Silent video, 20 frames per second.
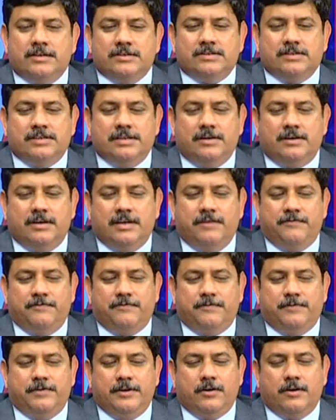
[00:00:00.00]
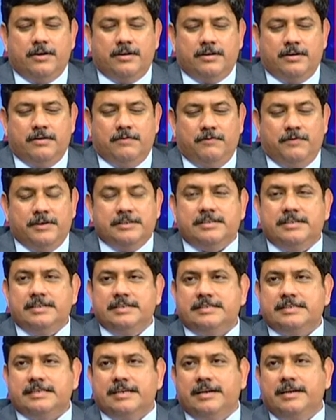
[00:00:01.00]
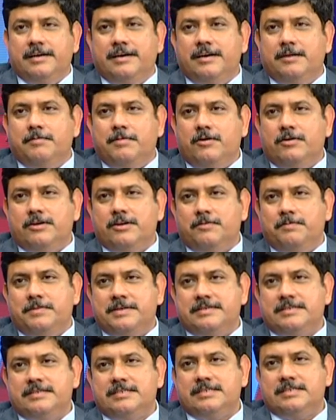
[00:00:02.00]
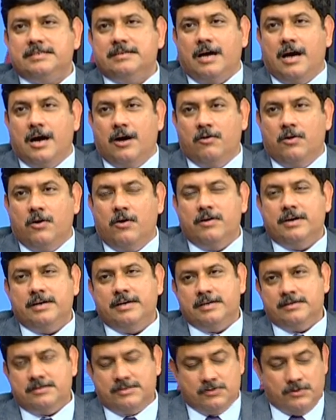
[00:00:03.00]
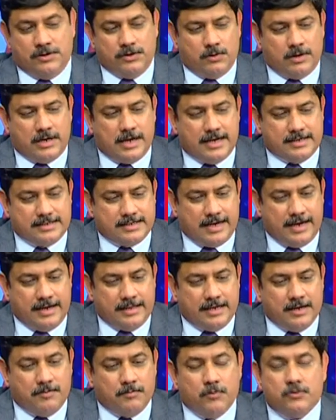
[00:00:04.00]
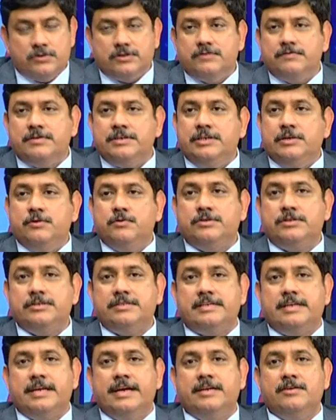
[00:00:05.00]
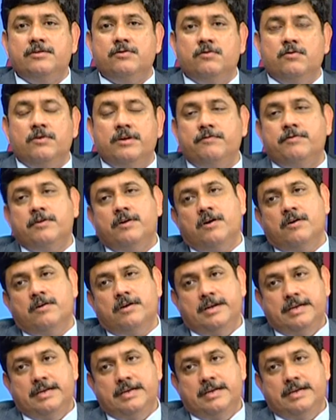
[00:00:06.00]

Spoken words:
So, if your vision is clear about your business, how long it is going to last, I think most of the users like to go in for longer